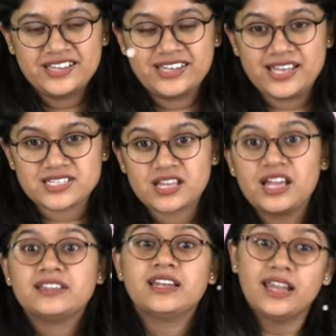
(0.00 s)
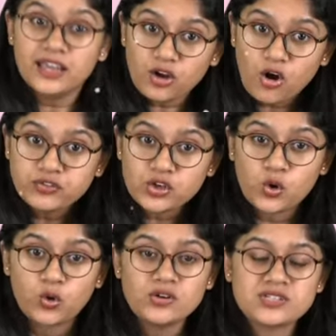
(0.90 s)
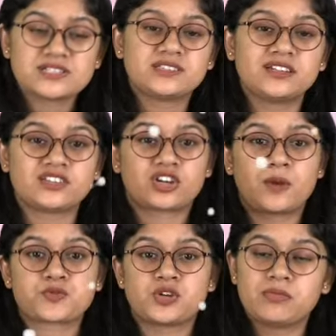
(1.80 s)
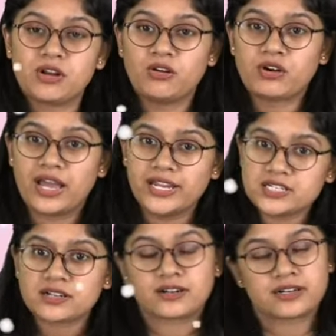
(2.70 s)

Yes, the link of the course is in the description below, right?